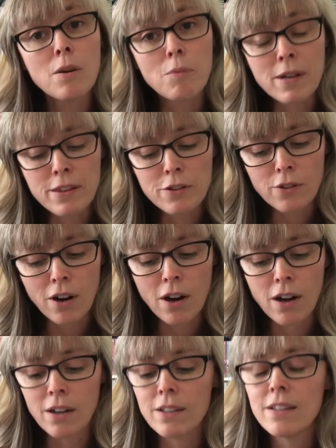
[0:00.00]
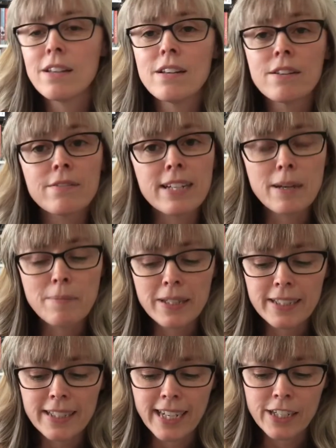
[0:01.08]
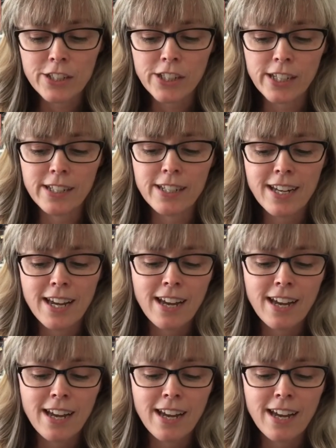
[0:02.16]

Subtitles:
withdrawal, rehabilitation,